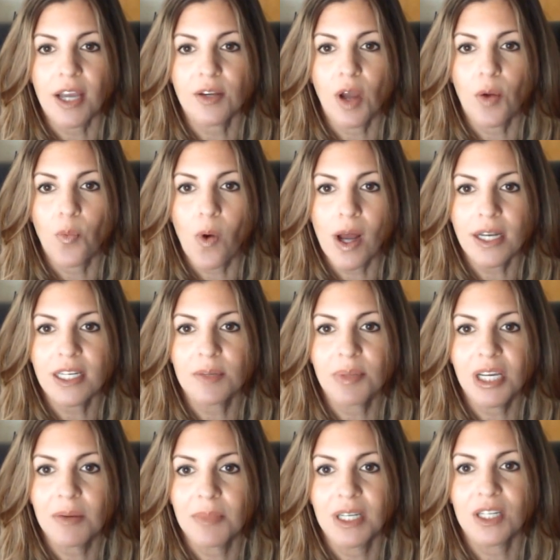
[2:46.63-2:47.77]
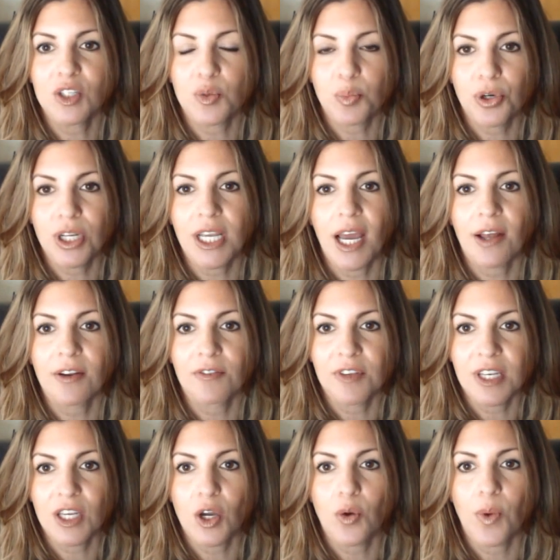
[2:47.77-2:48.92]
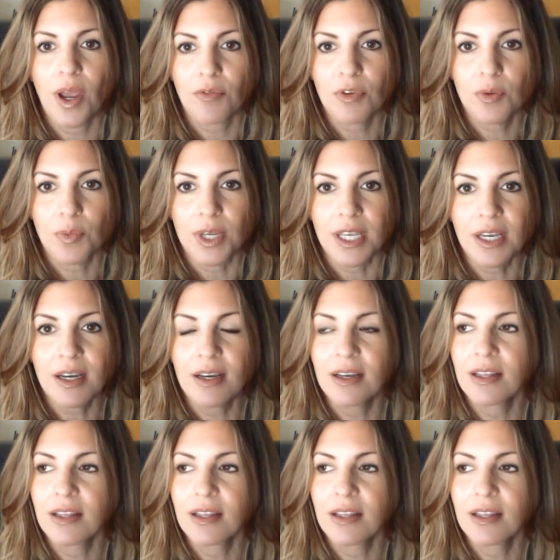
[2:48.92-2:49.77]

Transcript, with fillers: I, I wanted to be committed to putting out a video every week.